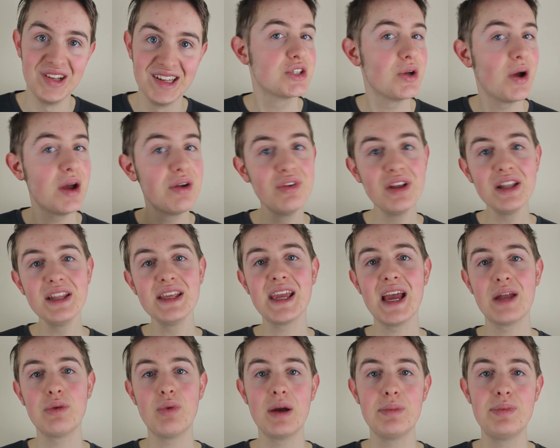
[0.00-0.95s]
So I really
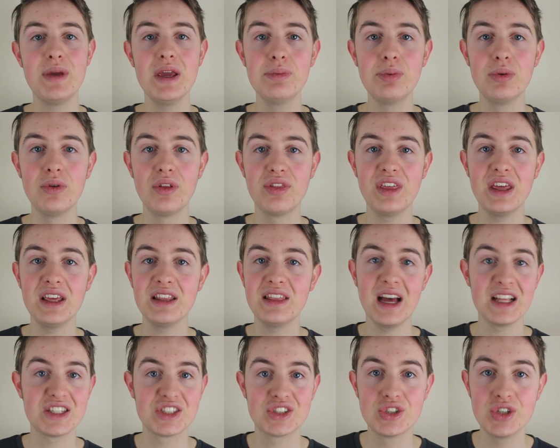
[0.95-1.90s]
get why people think
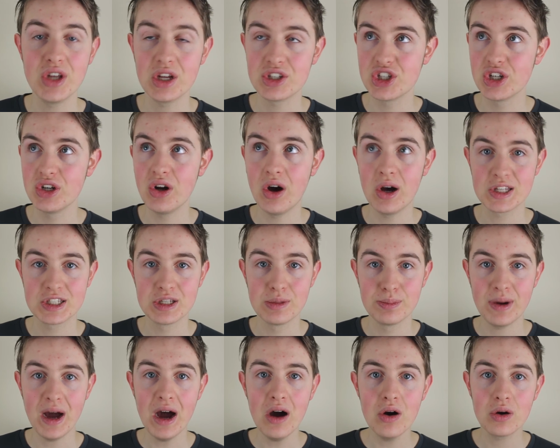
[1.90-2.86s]
that's such an awesome
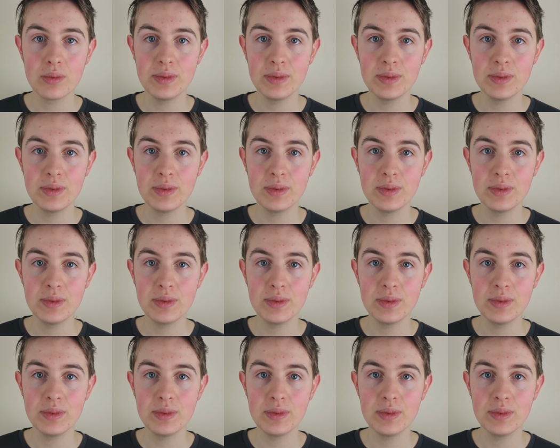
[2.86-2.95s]
power,